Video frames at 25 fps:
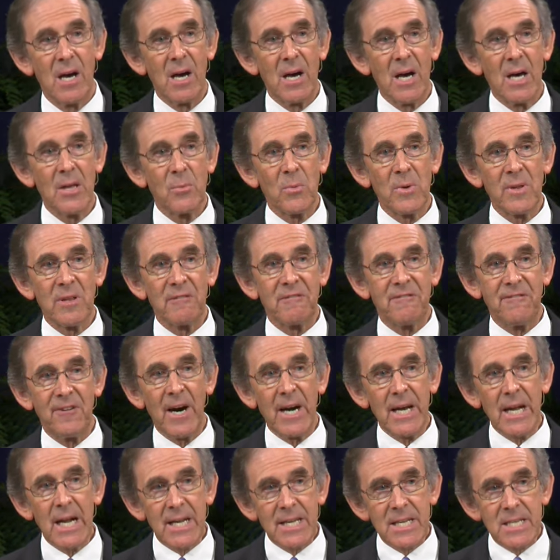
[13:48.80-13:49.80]
And when the
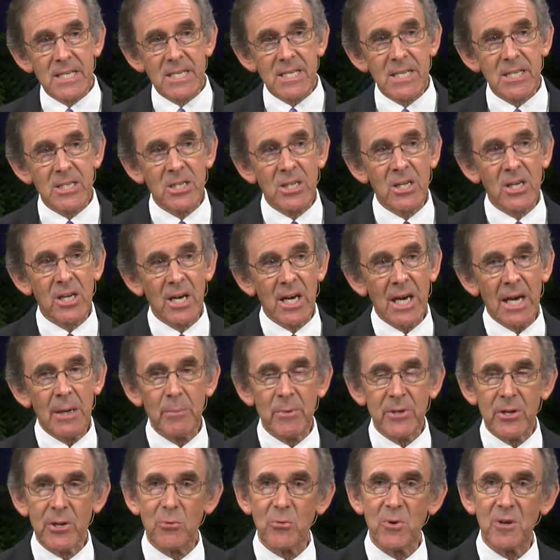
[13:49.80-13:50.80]
final decision came
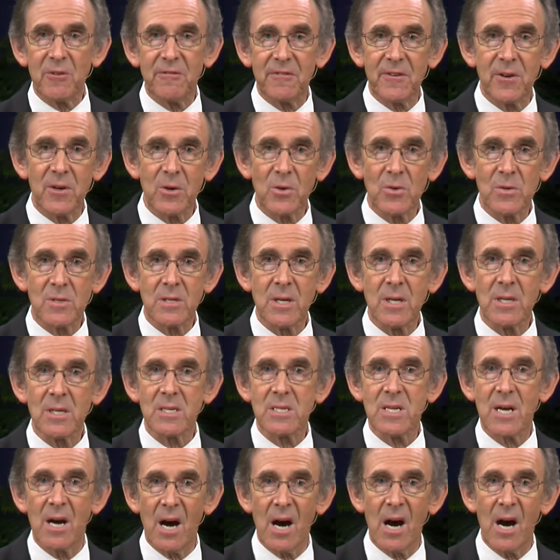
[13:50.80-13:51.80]
and he refused, then
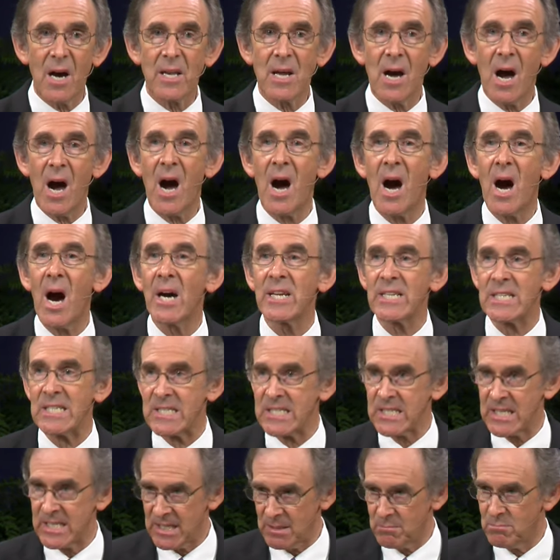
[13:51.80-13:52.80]
his heart
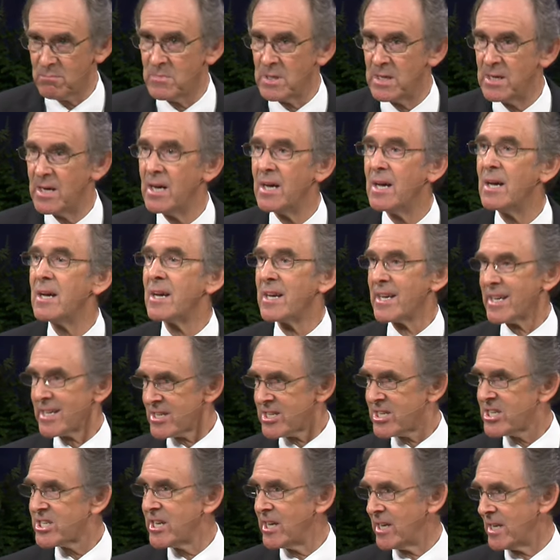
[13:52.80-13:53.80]
hardened him in
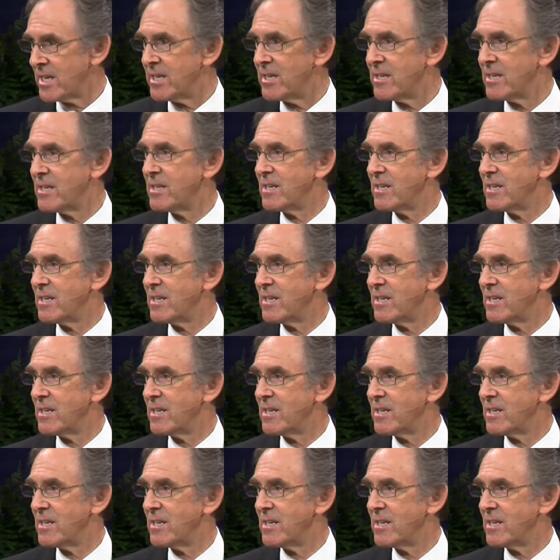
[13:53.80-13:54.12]
sin.